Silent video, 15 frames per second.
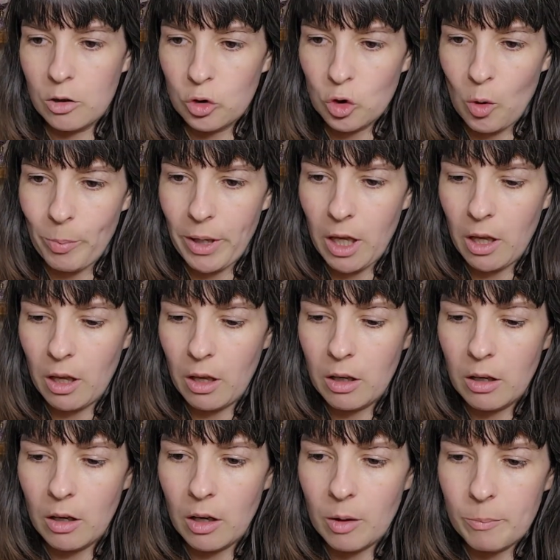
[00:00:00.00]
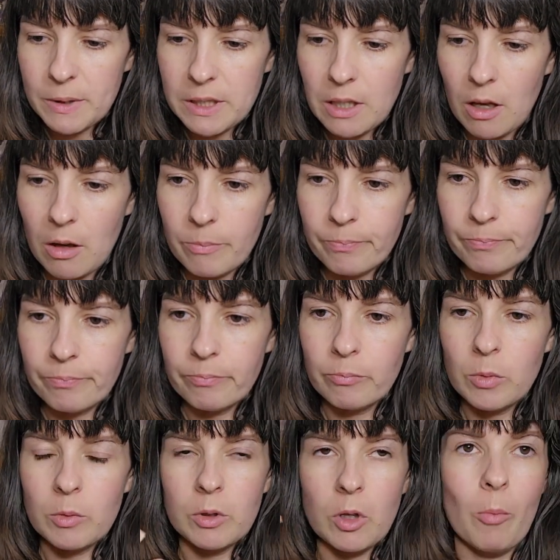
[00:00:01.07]
Chopping up some.
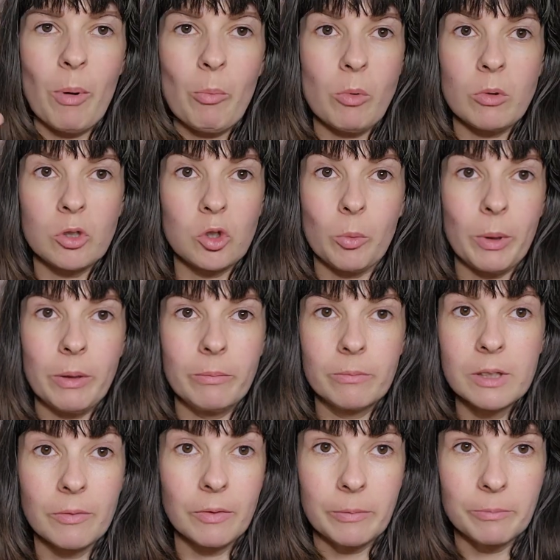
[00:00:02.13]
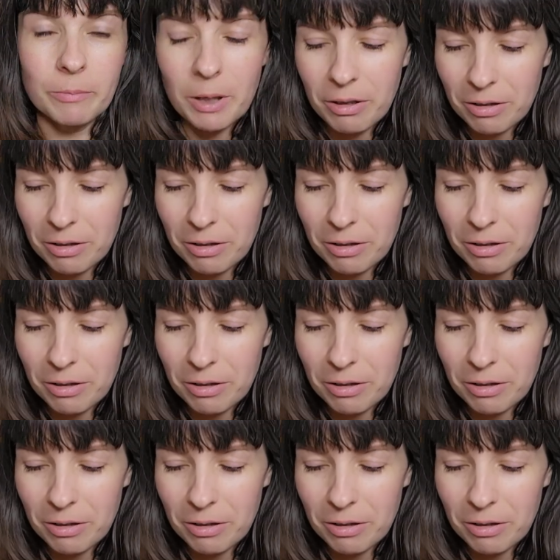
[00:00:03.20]
Can't remember what I was chopping. Something.